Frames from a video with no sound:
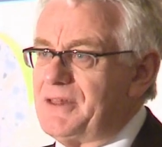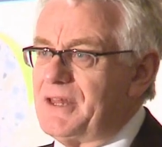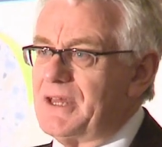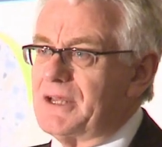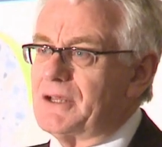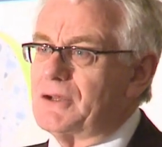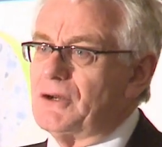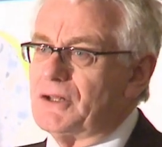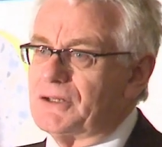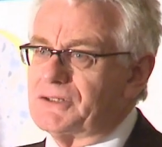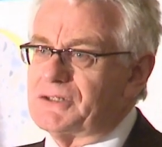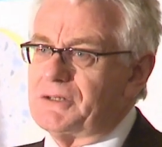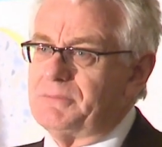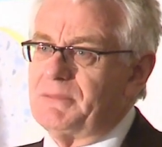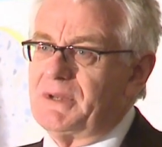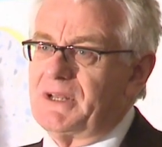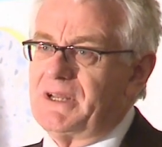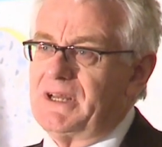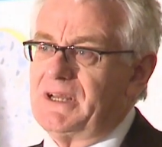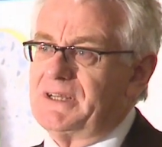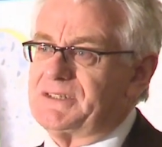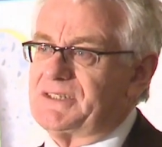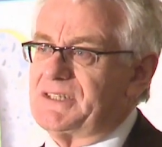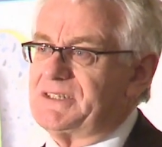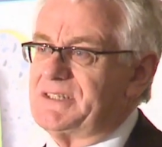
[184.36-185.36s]
think,
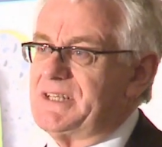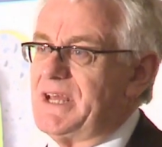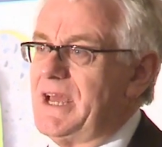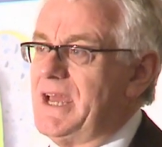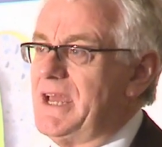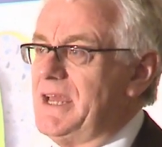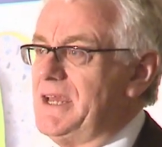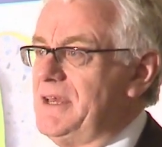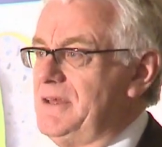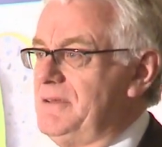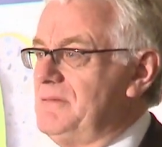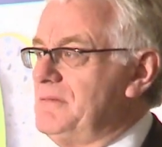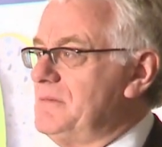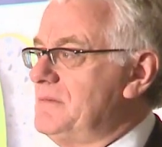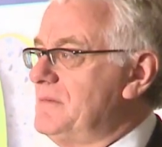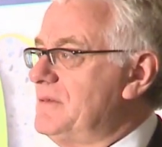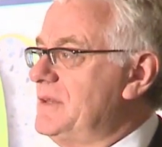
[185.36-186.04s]
ultimately, as I say,